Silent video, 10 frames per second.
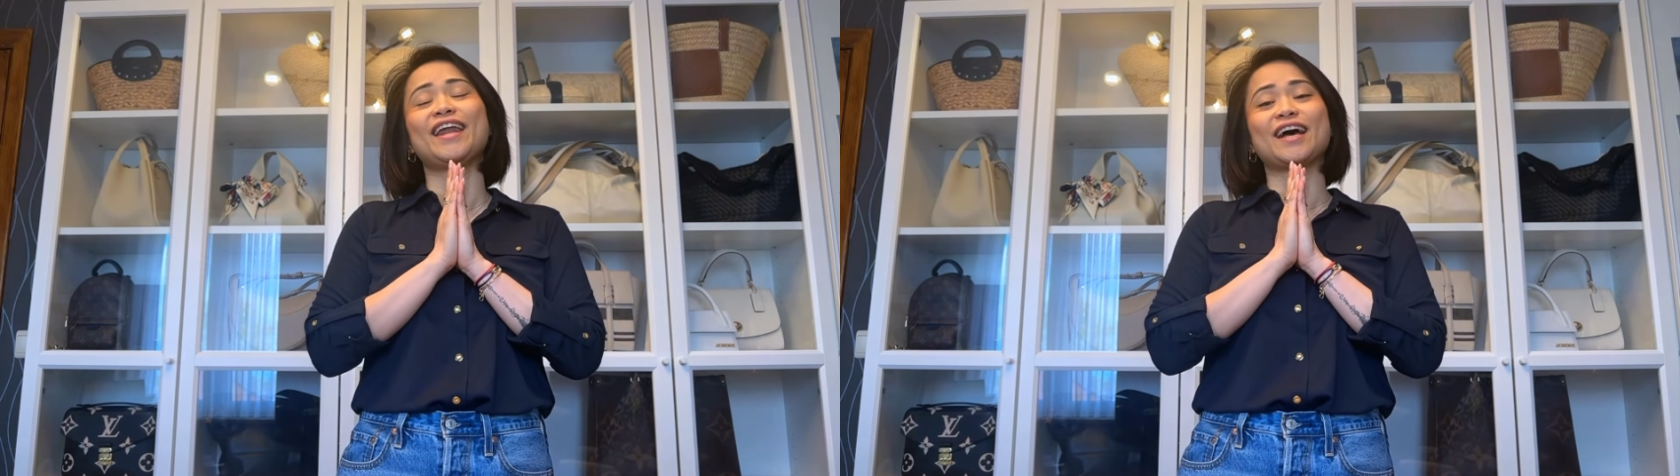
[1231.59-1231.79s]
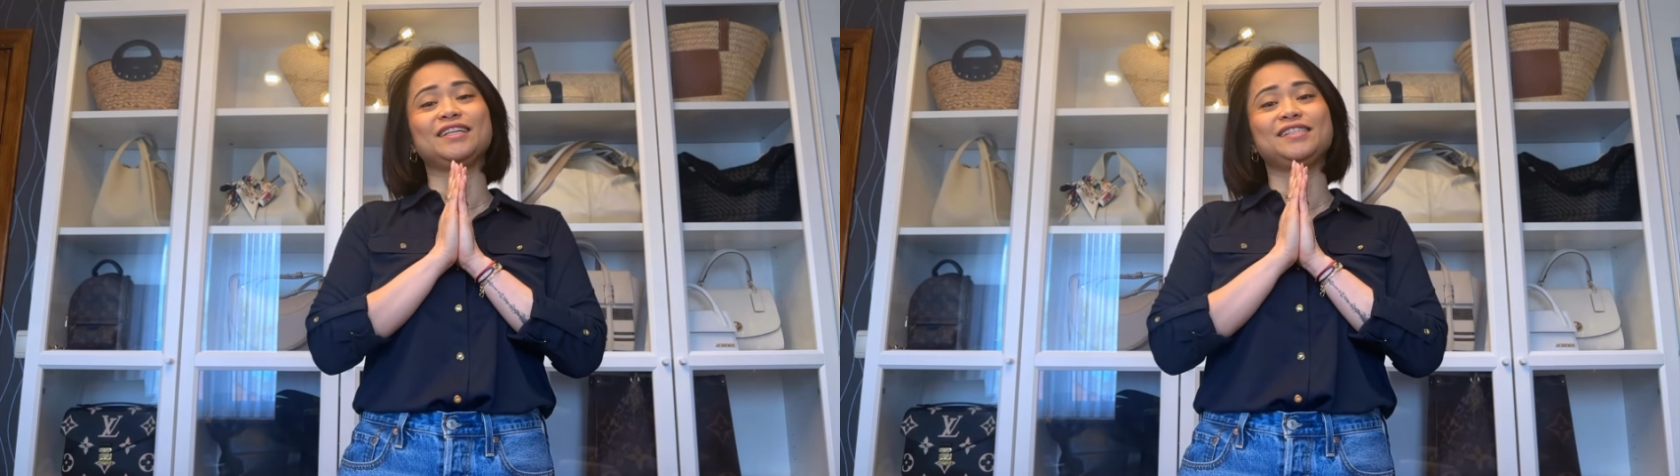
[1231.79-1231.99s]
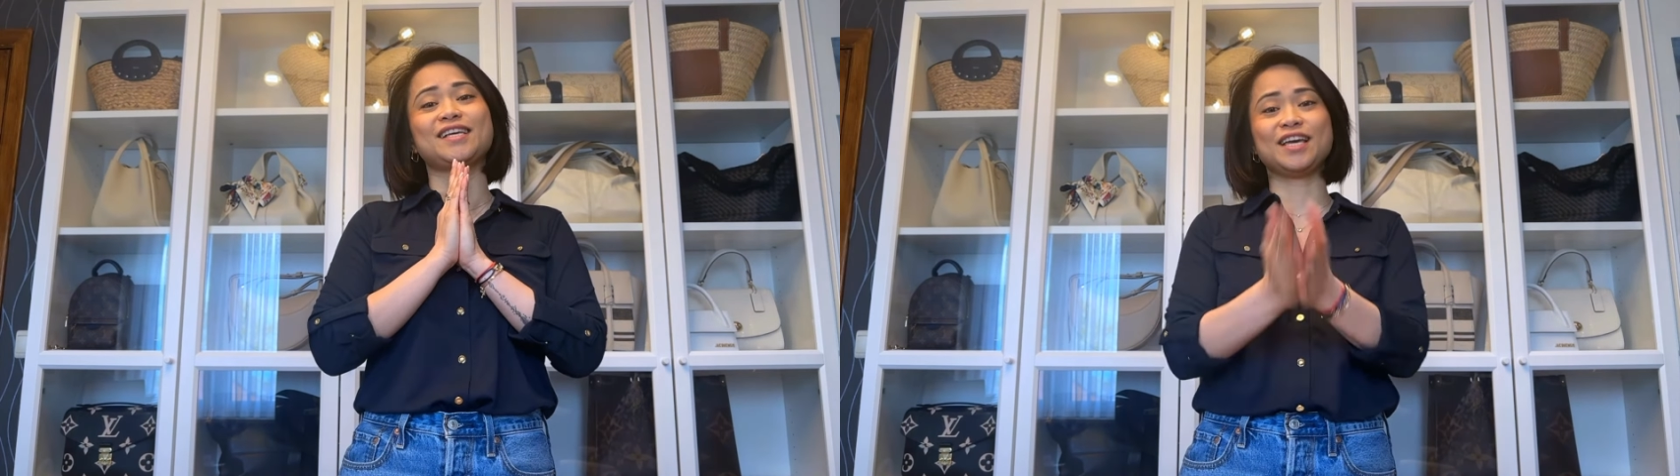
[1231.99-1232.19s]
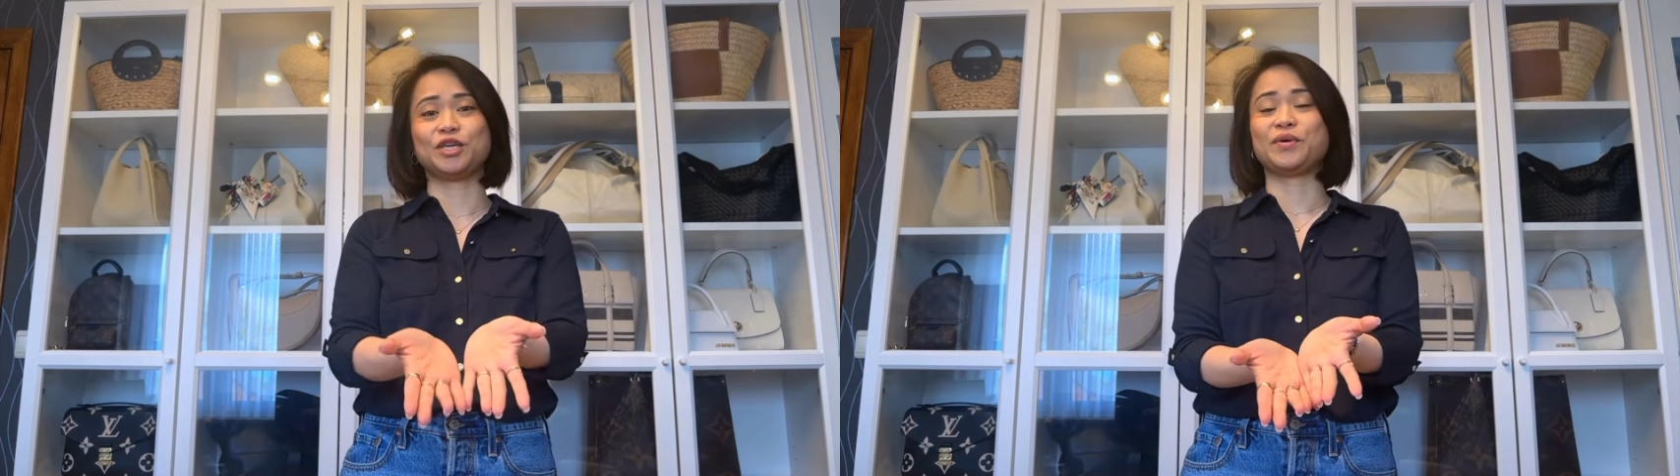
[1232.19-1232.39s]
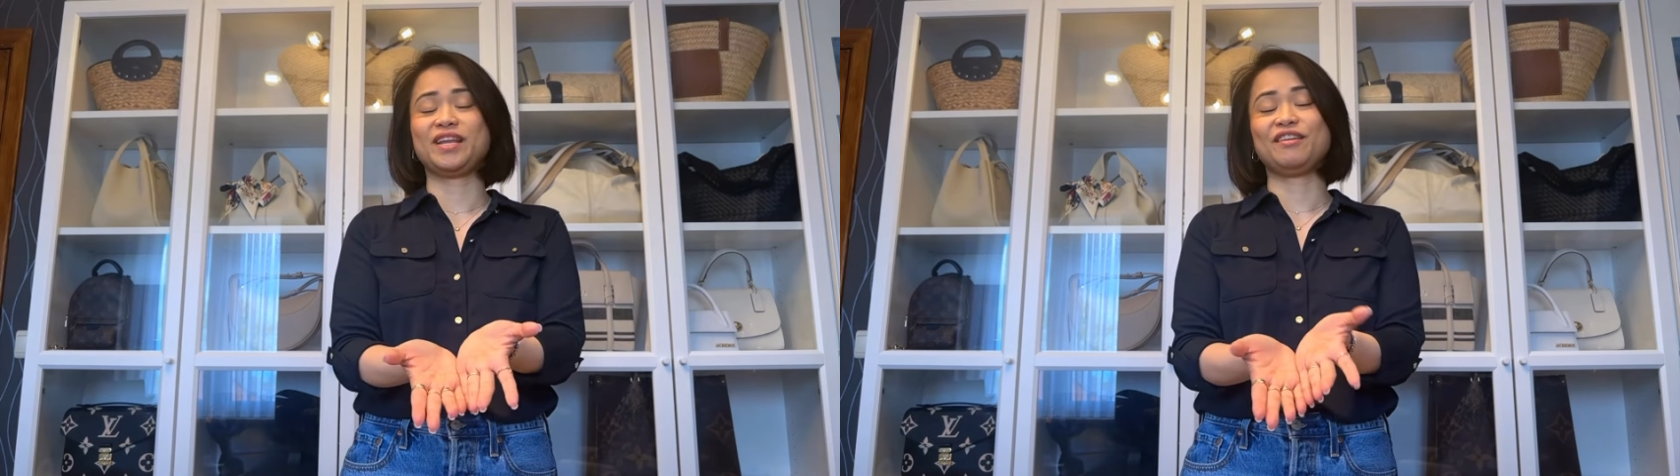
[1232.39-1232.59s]
I thank
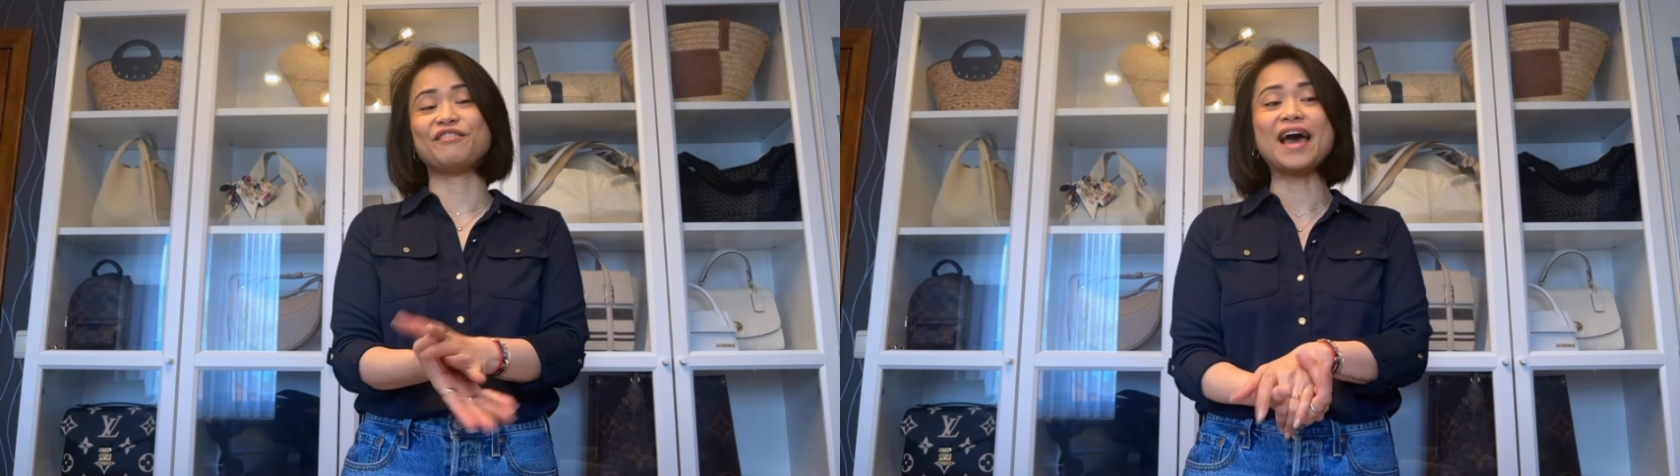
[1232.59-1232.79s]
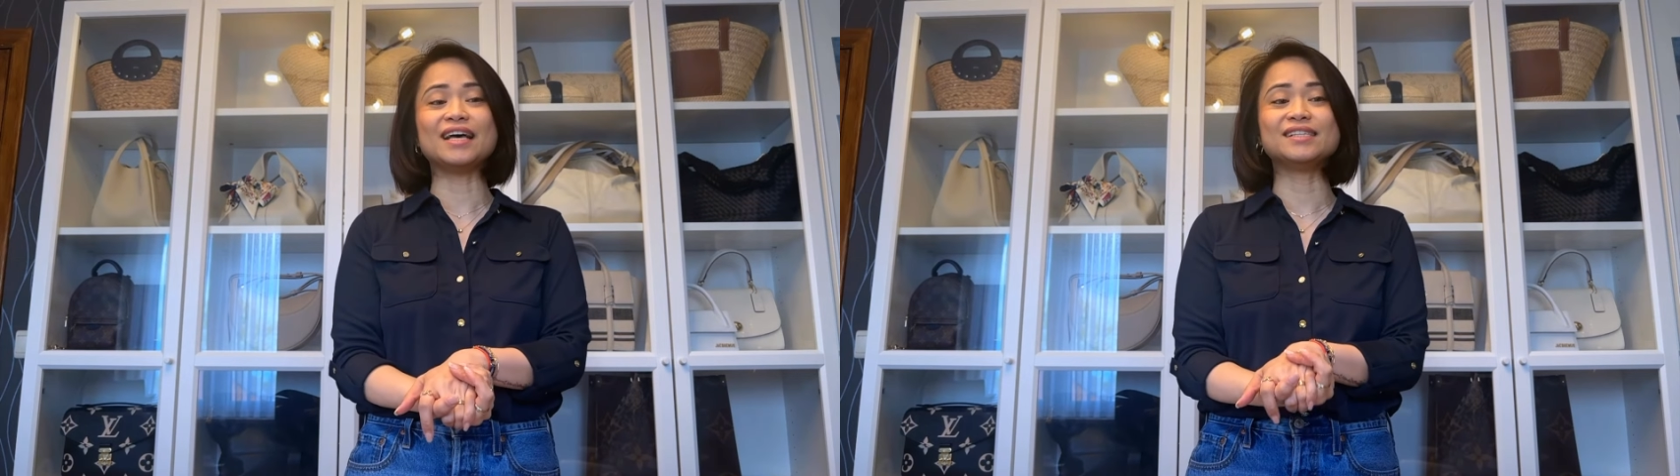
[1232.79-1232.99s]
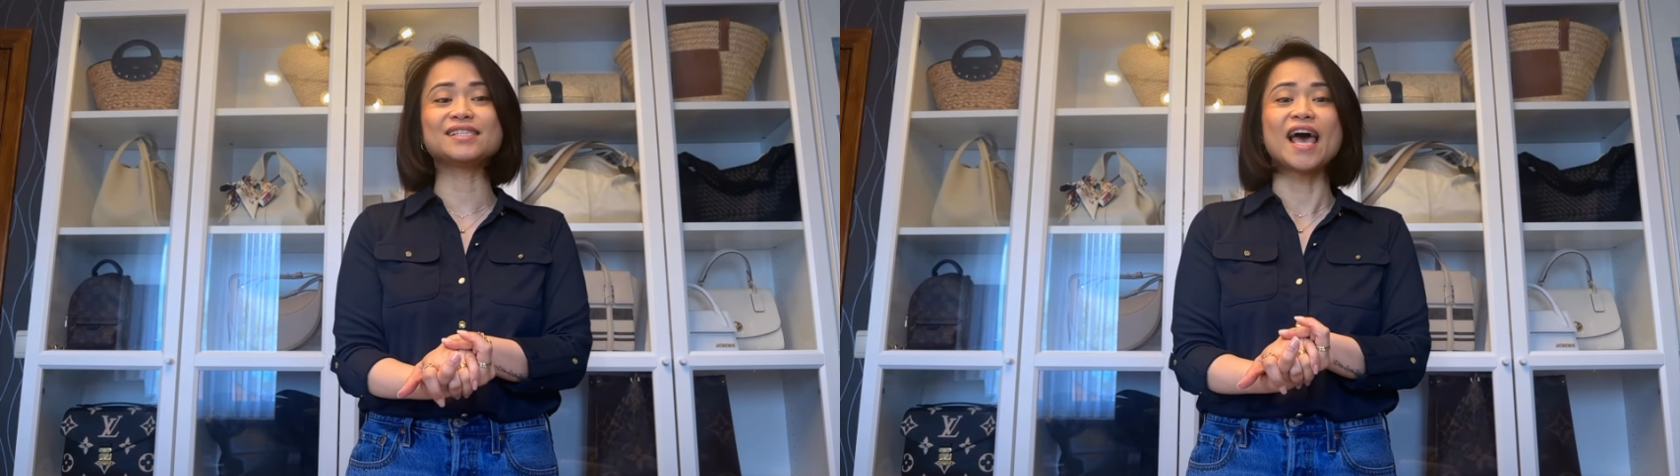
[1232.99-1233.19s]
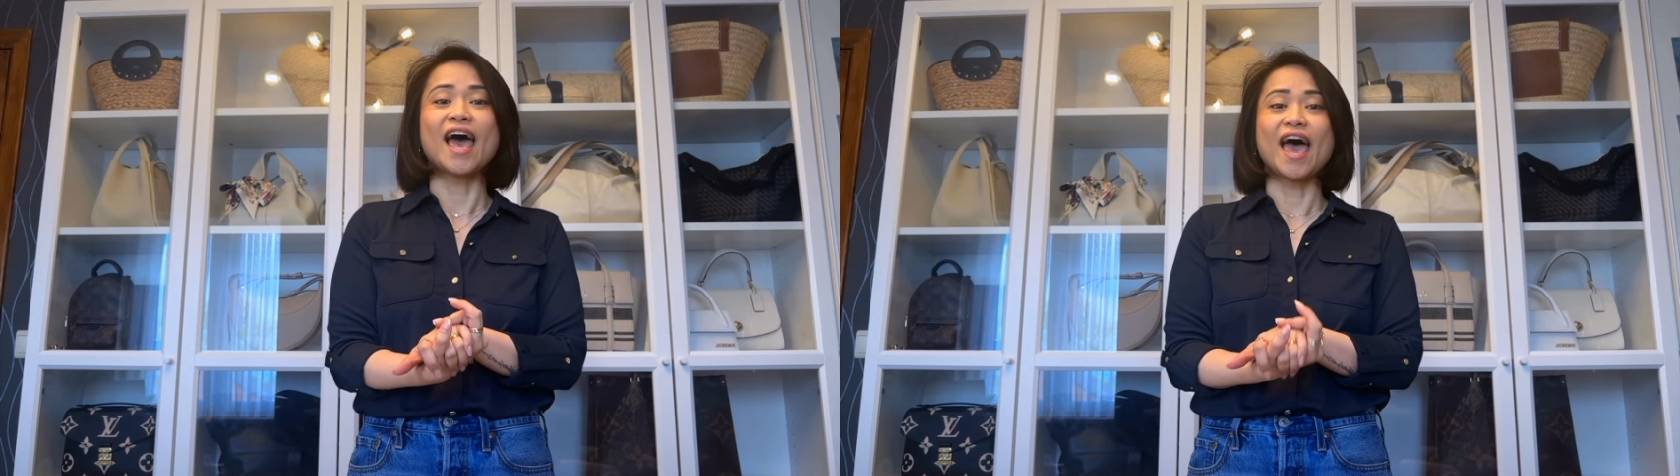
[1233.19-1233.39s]
you in advance.